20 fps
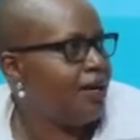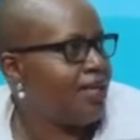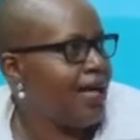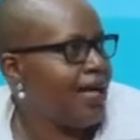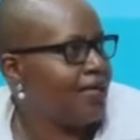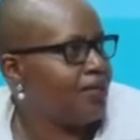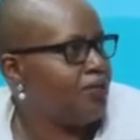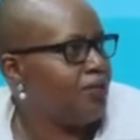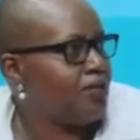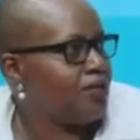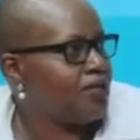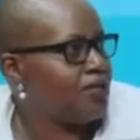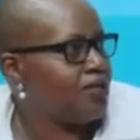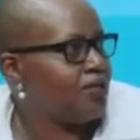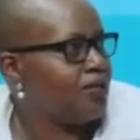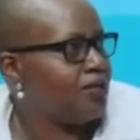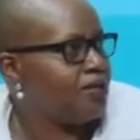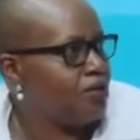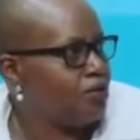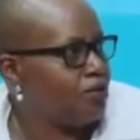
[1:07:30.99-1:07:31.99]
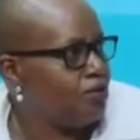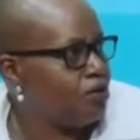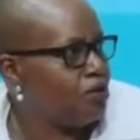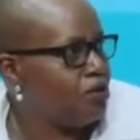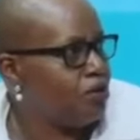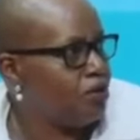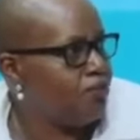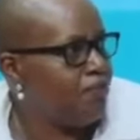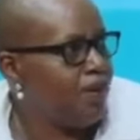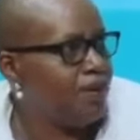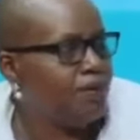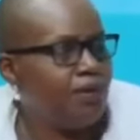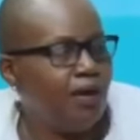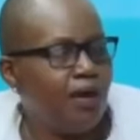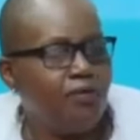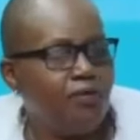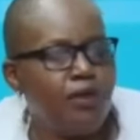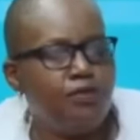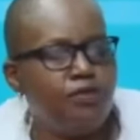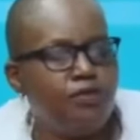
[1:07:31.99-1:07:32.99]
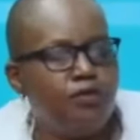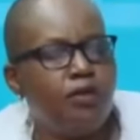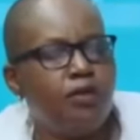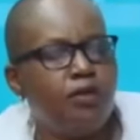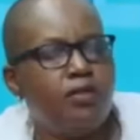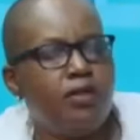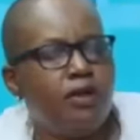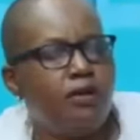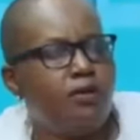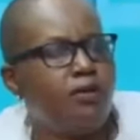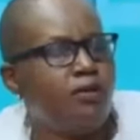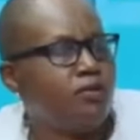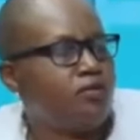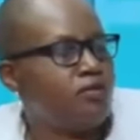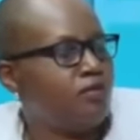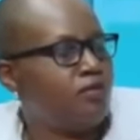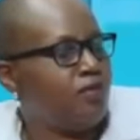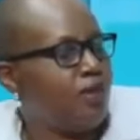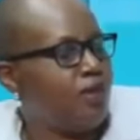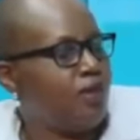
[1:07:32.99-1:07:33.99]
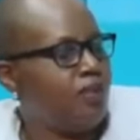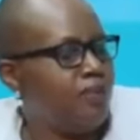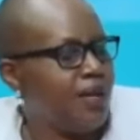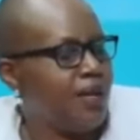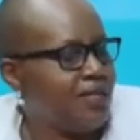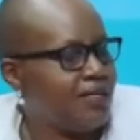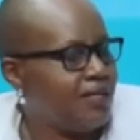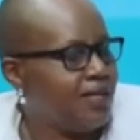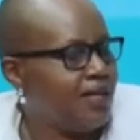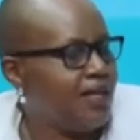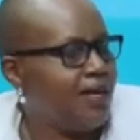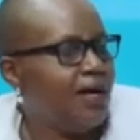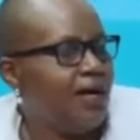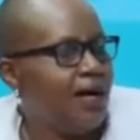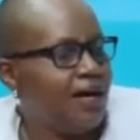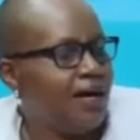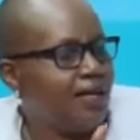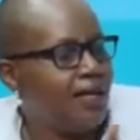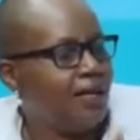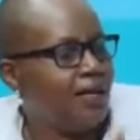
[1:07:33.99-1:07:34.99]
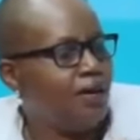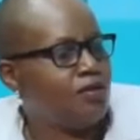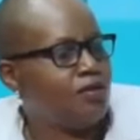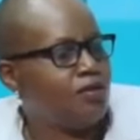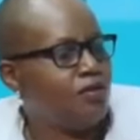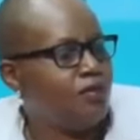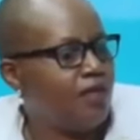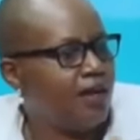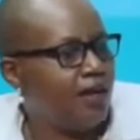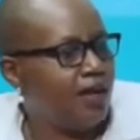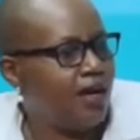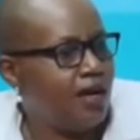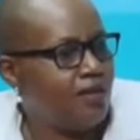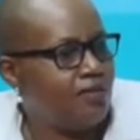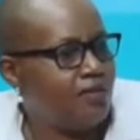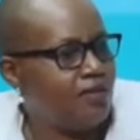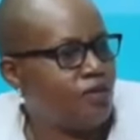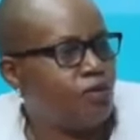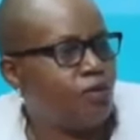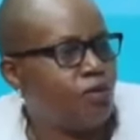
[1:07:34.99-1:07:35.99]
that was the resolution, but we follow the laws of the party and the laws of the country.